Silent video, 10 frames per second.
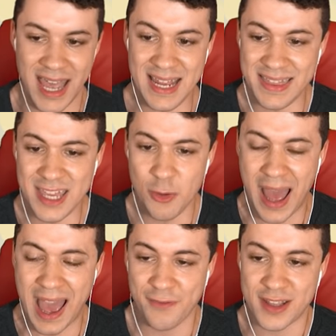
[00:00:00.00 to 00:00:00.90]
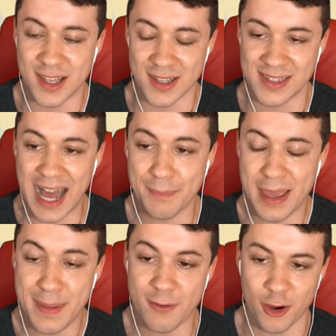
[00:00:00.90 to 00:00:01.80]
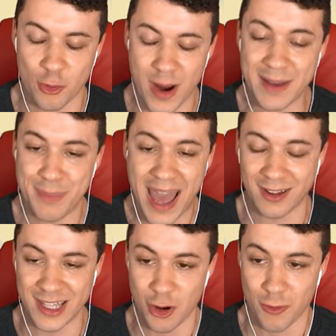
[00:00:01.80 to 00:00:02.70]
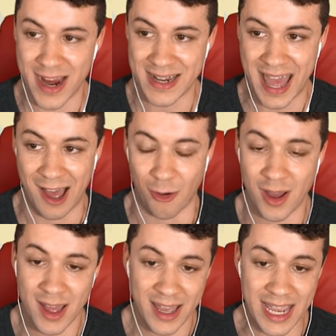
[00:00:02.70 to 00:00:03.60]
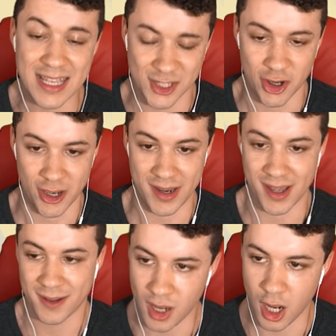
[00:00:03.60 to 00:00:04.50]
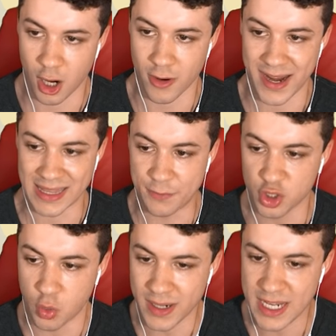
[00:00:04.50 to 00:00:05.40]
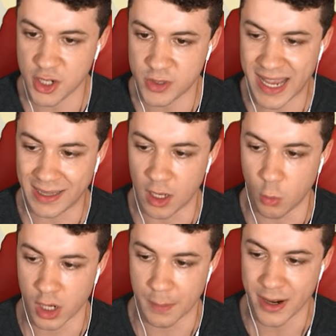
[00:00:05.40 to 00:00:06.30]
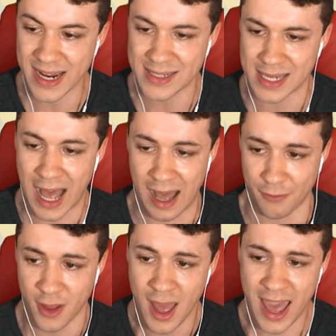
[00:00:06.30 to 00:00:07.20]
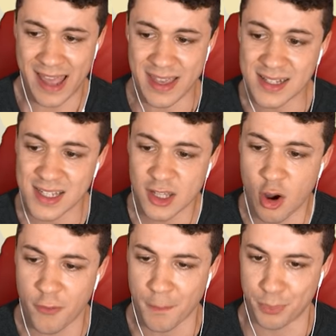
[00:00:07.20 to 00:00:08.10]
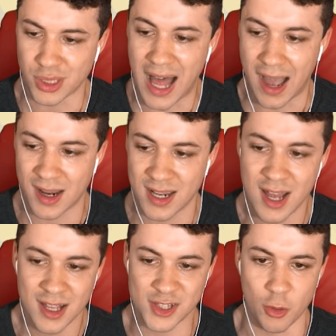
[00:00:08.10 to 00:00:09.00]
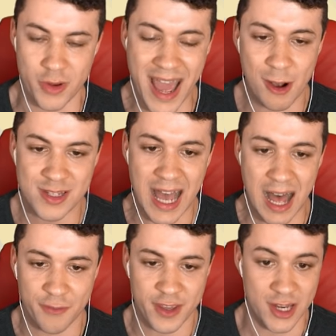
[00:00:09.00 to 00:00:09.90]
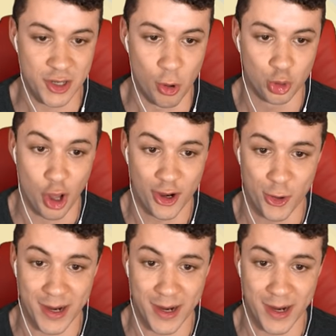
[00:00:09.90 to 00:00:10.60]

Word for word: Anything you have that does not make me regret battling you right now is good. Alright, level 22 Taillow, we're gonna bring in Toph, and it's gonna go for Block. So now Toph can no longer